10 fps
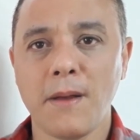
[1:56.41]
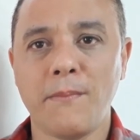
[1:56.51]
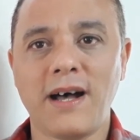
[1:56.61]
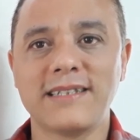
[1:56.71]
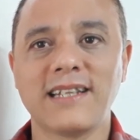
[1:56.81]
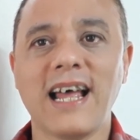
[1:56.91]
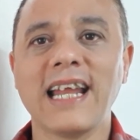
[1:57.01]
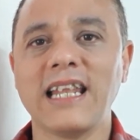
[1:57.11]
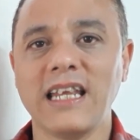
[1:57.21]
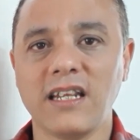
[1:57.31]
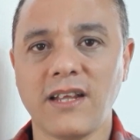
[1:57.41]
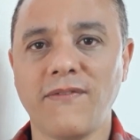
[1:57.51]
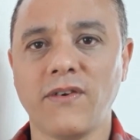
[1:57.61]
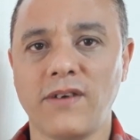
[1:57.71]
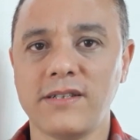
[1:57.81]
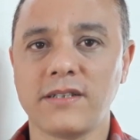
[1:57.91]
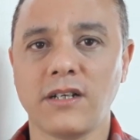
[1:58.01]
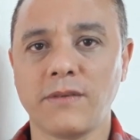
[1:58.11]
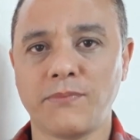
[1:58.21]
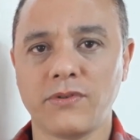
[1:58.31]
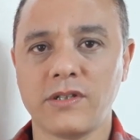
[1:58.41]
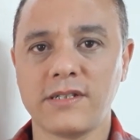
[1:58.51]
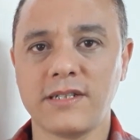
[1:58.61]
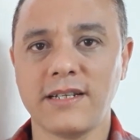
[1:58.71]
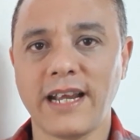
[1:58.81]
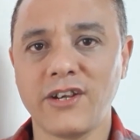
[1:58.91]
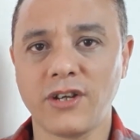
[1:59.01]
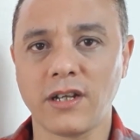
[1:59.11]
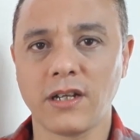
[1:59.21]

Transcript: but slightly different in the pronunciation.